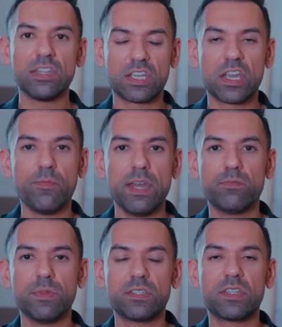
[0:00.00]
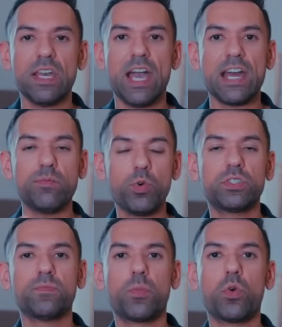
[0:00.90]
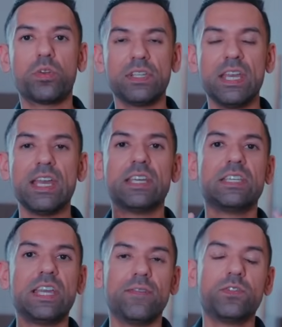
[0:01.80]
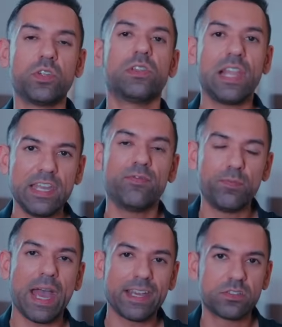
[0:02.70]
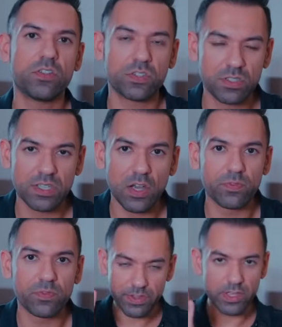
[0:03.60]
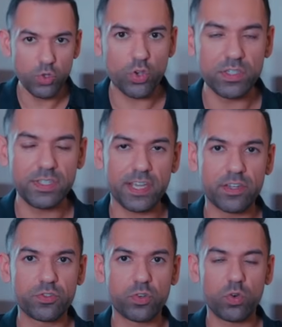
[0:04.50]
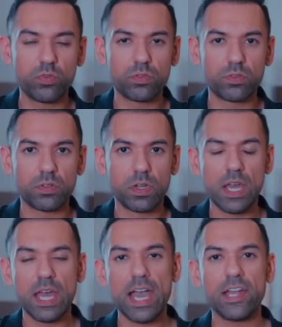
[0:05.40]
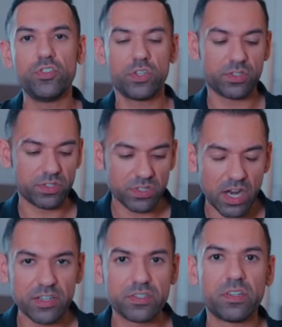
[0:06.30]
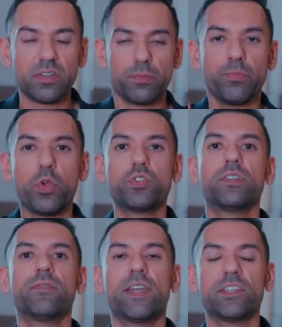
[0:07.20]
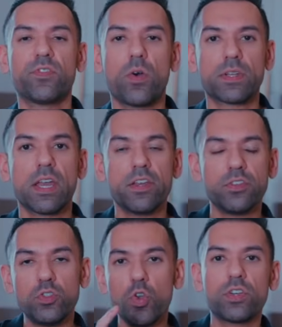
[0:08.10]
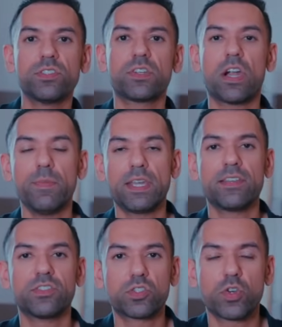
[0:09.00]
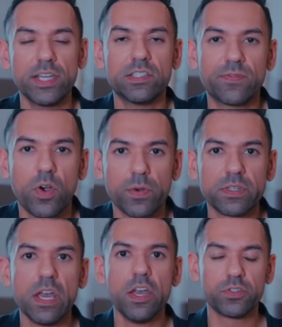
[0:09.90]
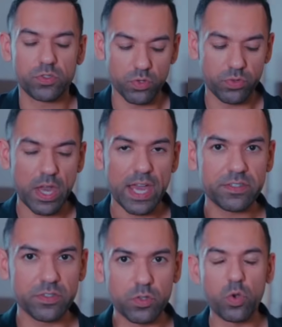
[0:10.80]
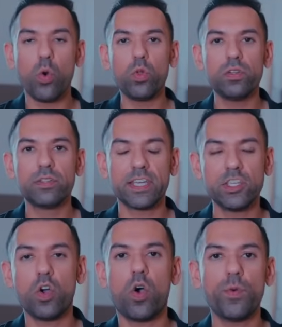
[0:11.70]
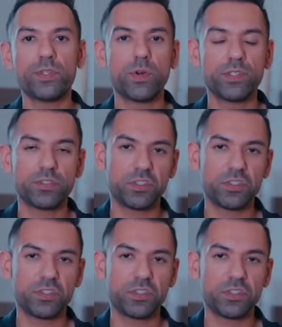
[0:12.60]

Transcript: the commitment, and most importantly, gives your life back to yourself, that you can take control and you can start pushing things forward. You can start making strides forward. So that goal that you always wanted to